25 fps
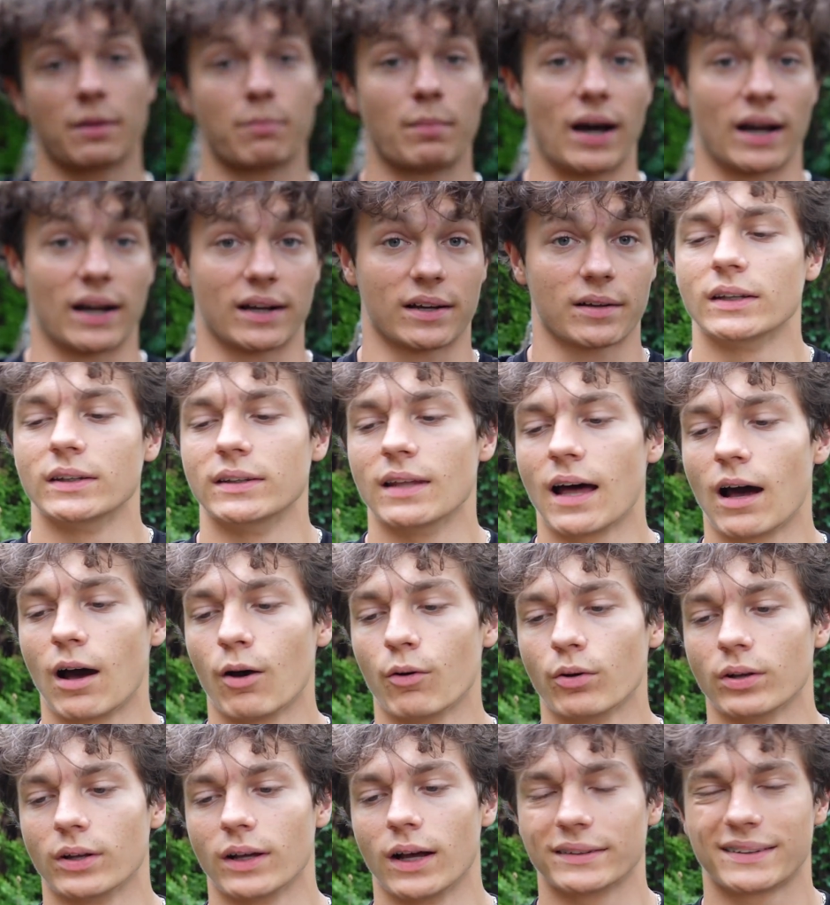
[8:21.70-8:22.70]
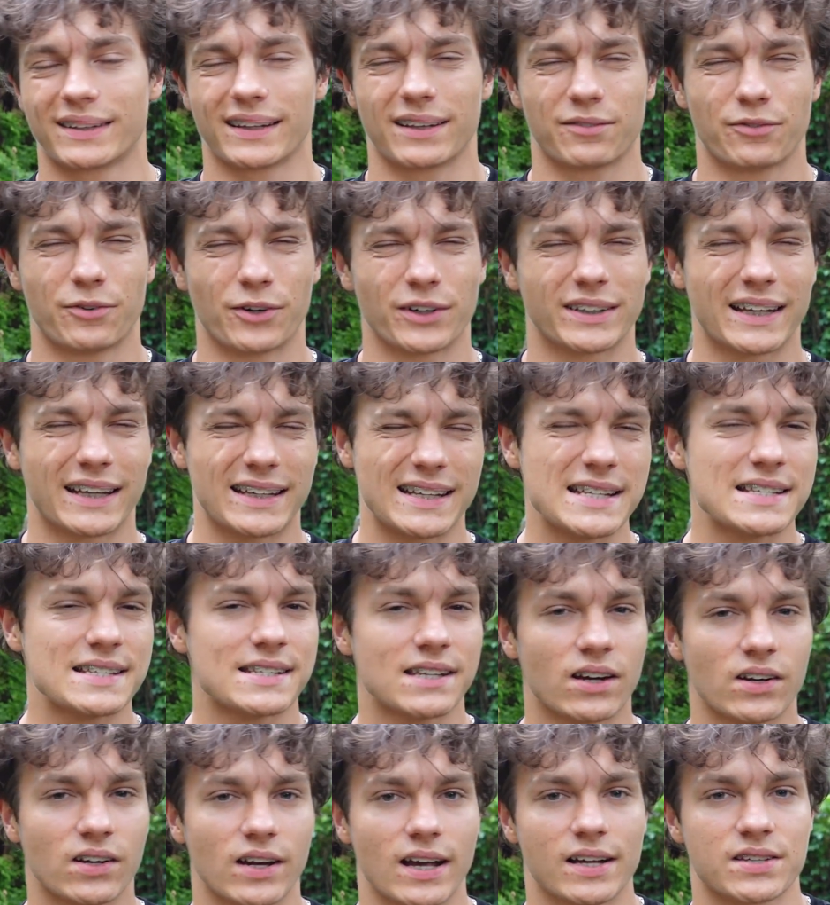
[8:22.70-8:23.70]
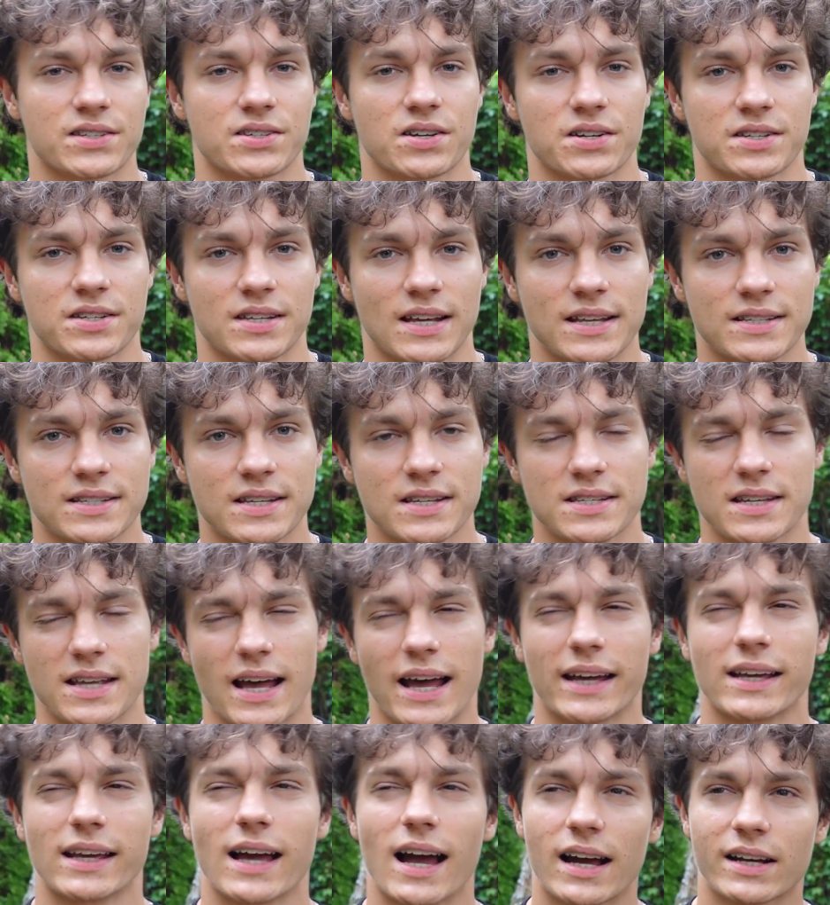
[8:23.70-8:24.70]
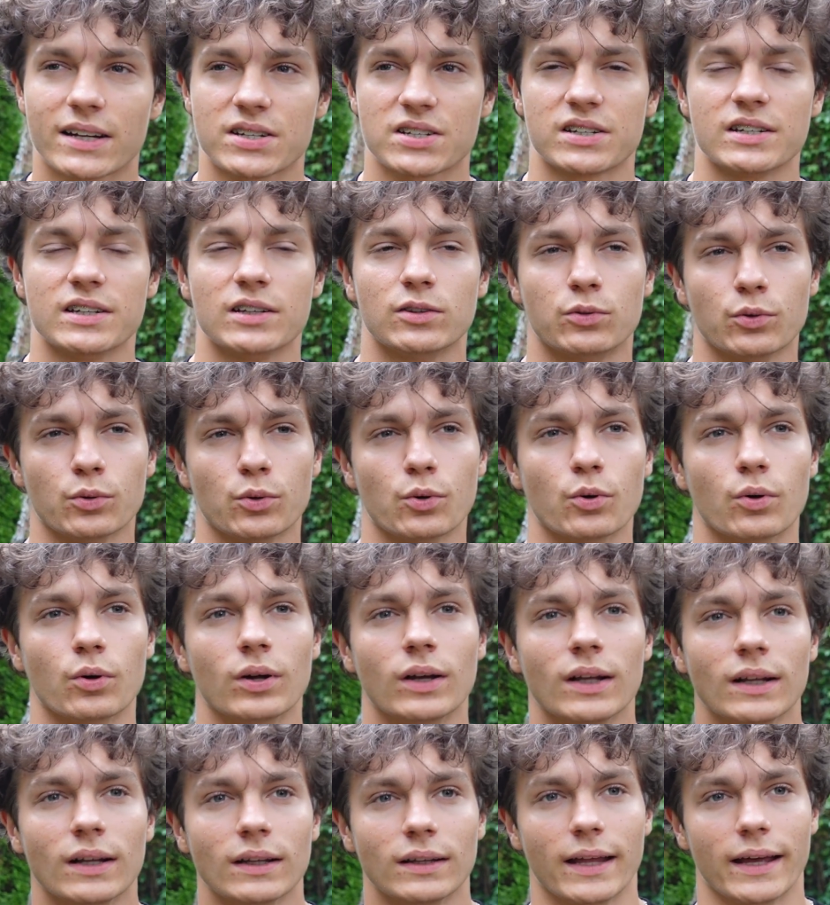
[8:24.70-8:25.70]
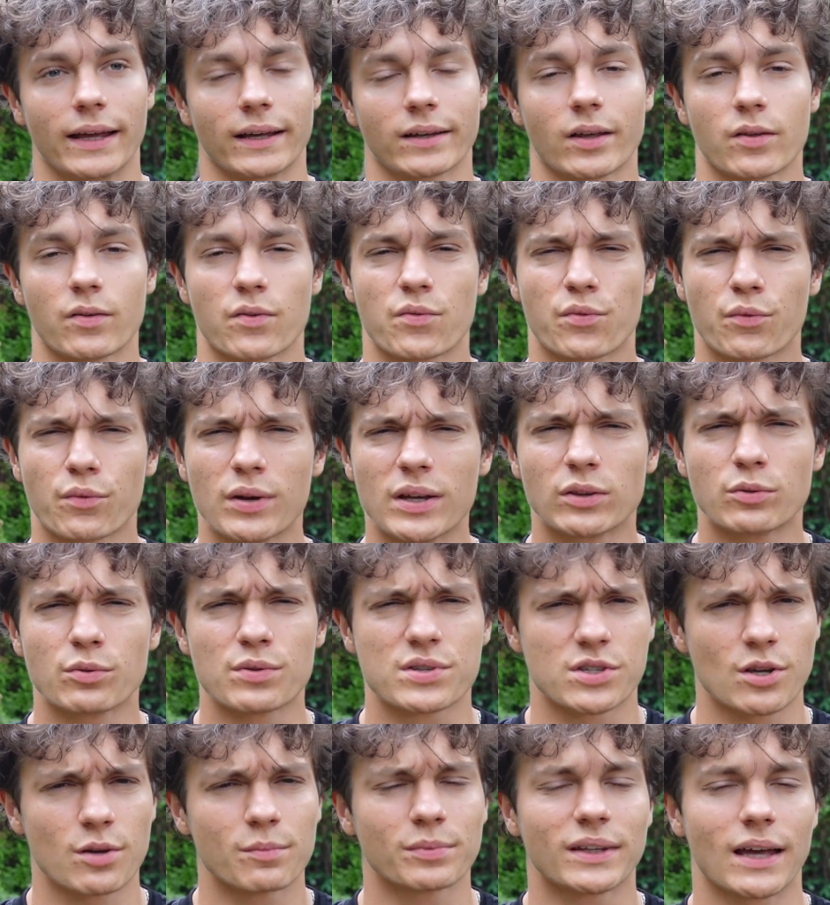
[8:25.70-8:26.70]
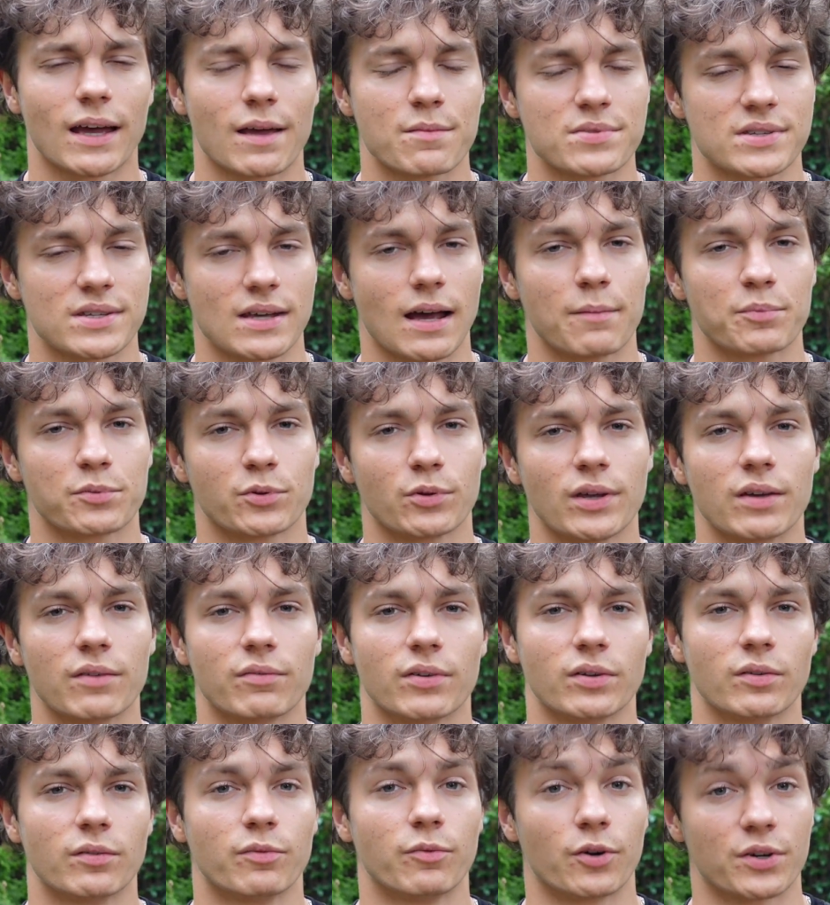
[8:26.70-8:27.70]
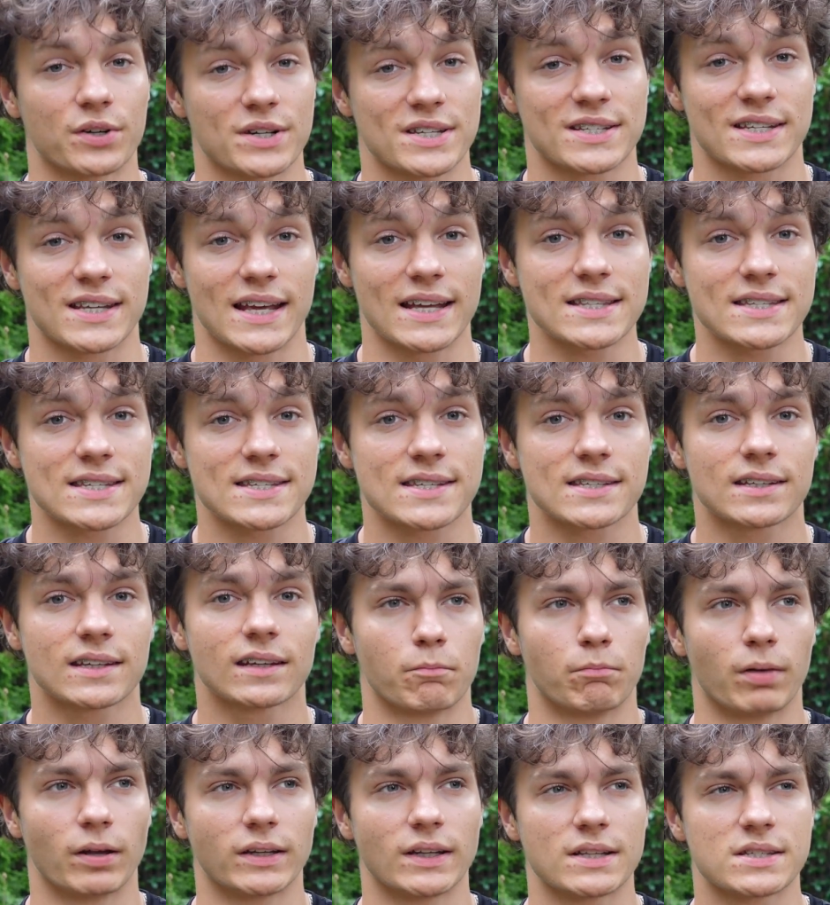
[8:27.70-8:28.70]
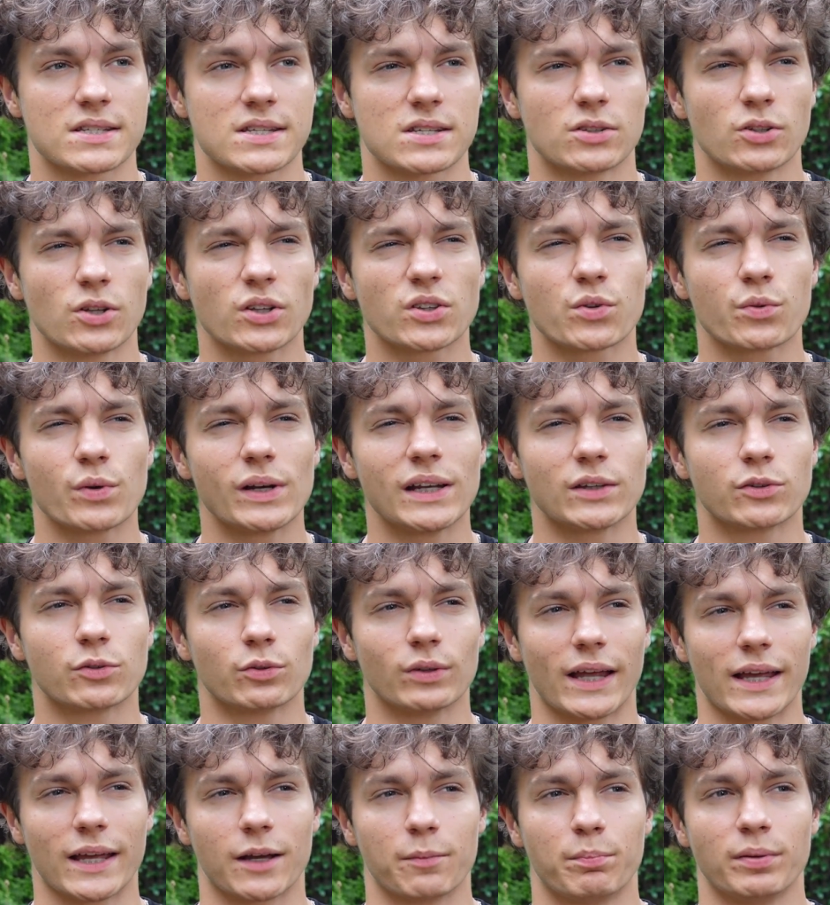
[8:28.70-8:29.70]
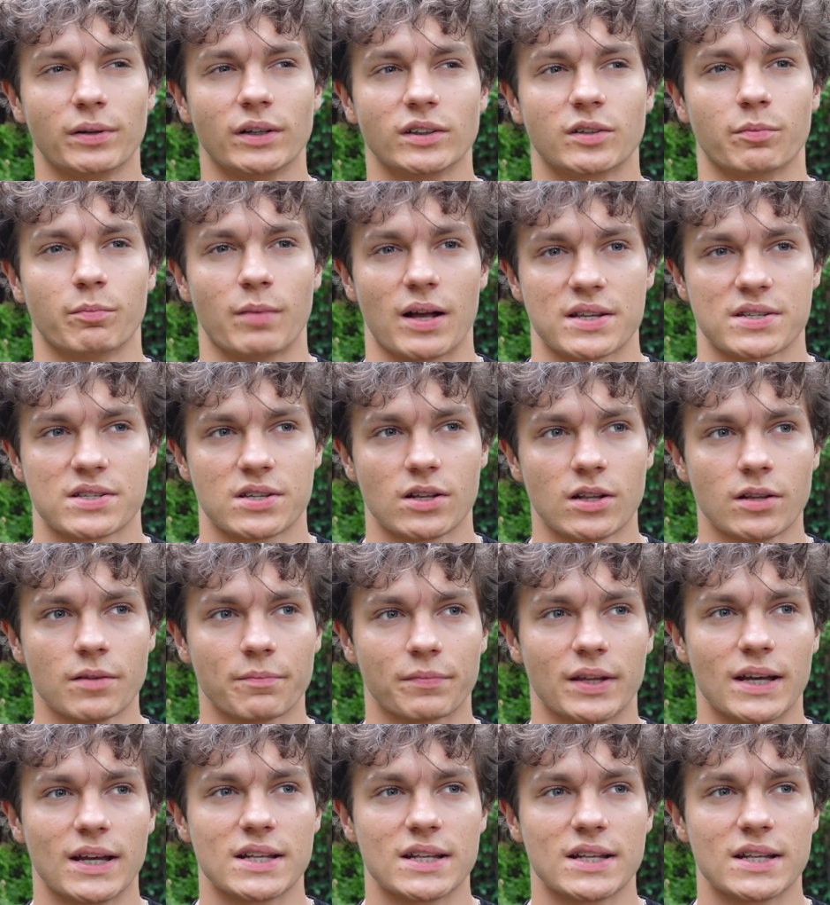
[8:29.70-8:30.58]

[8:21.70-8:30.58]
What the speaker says: back. Now for the easier exercises, I actually do like 3 to sometimes up to even 4 sets, but it's not really to build muscle,